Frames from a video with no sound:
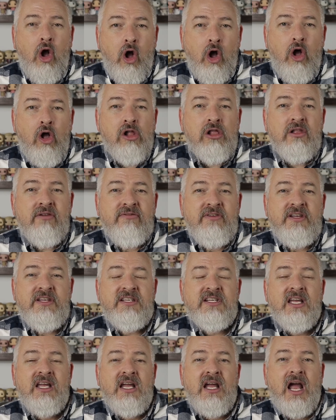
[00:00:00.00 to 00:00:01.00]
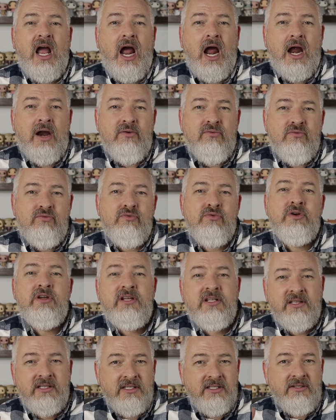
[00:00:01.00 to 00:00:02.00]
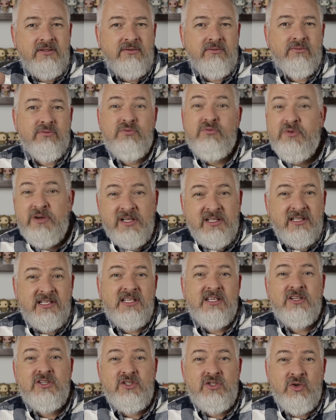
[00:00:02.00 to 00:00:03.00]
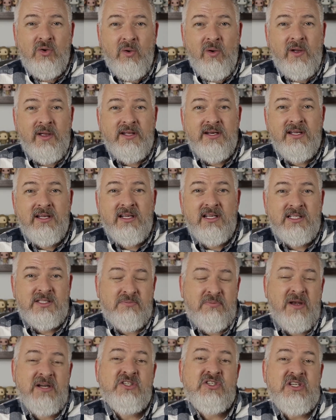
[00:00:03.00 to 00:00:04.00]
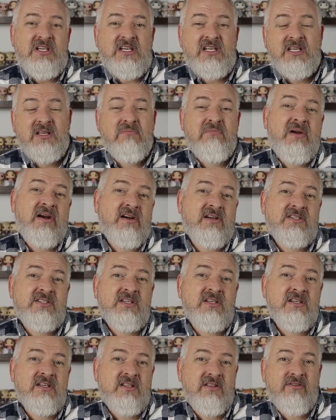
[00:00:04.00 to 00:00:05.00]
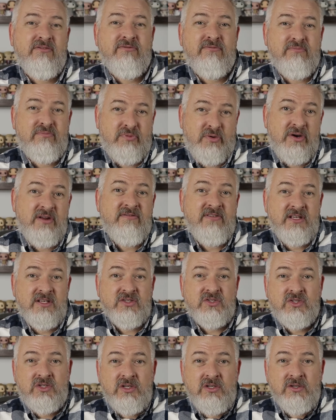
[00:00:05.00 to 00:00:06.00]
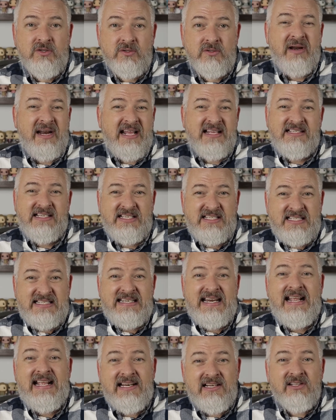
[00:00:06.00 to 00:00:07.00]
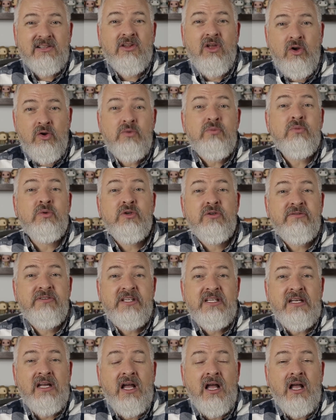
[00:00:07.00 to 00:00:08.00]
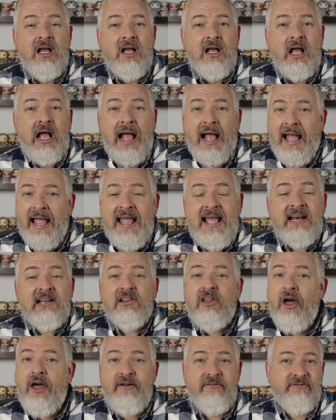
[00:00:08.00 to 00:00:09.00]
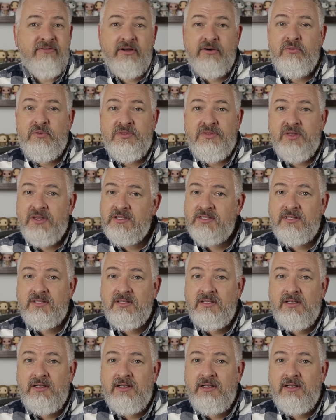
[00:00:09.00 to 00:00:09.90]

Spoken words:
all of it, I really, really enjoyed, especially in comparison to the previous two. But as a standalone movie, I had a lot of fun with this.